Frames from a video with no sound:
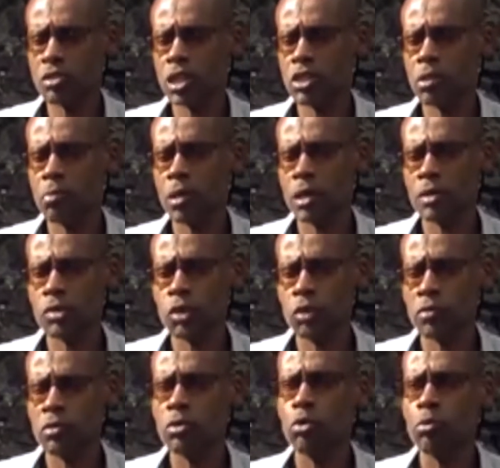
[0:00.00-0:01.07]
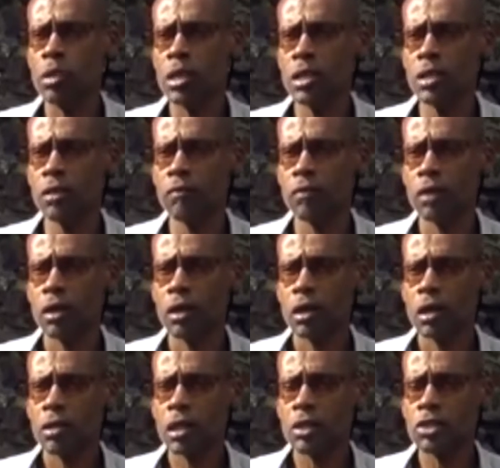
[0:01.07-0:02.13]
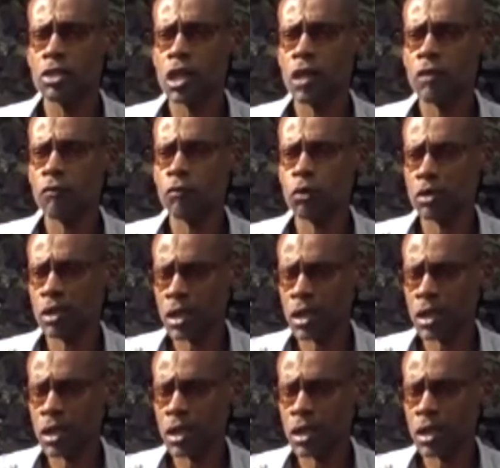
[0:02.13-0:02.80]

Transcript: National Park Service who believe that Charles Fort